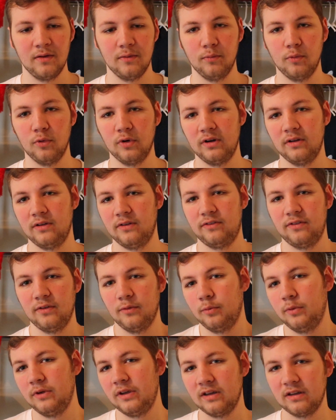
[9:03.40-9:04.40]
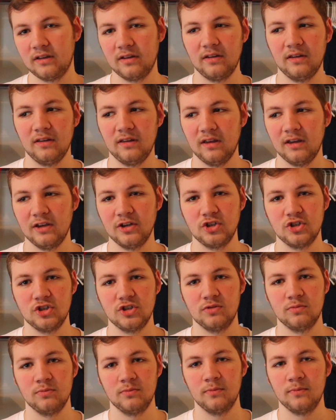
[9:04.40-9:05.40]
once a
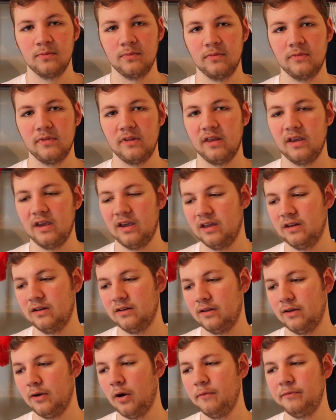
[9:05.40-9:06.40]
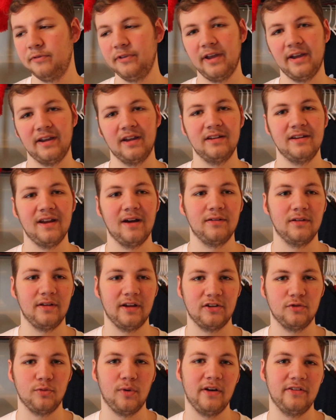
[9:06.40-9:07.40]
week-ish, and hopefully I can get down to
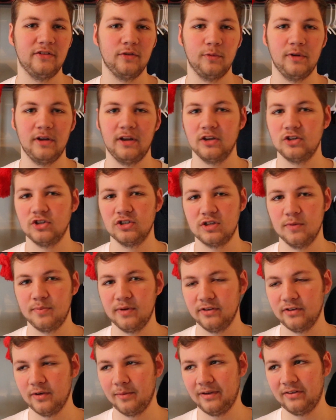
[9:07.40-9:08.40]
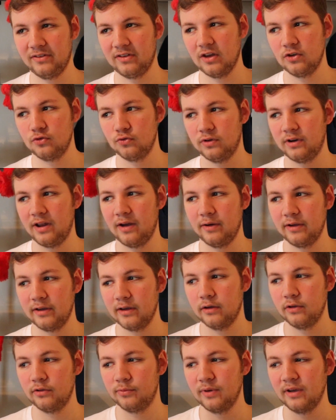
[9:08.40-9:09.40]
like twice a week. It just depends on my schedule and how it
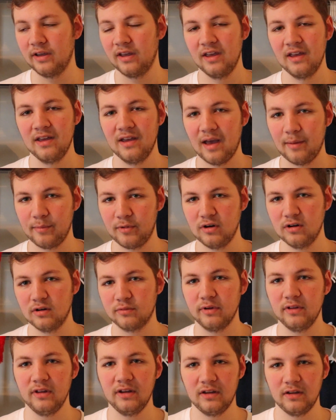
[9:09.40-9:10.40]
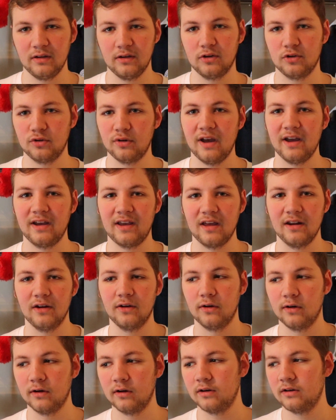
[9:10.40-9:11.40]
goes, but I'm going to really crack at it
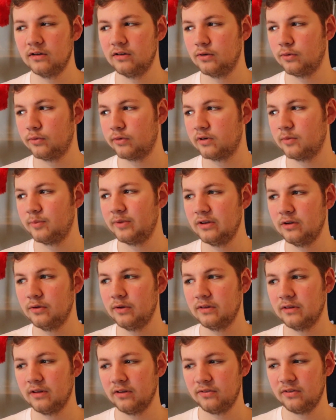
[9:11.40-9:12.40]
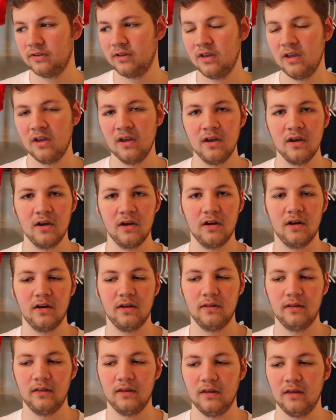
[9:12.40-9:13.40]
hard in order to be doing this.
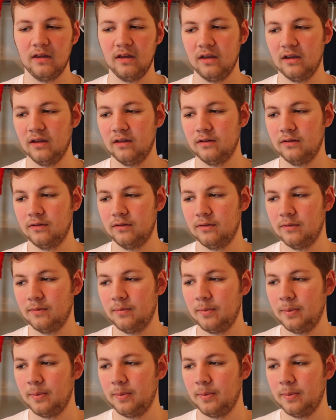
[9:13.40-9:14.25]
And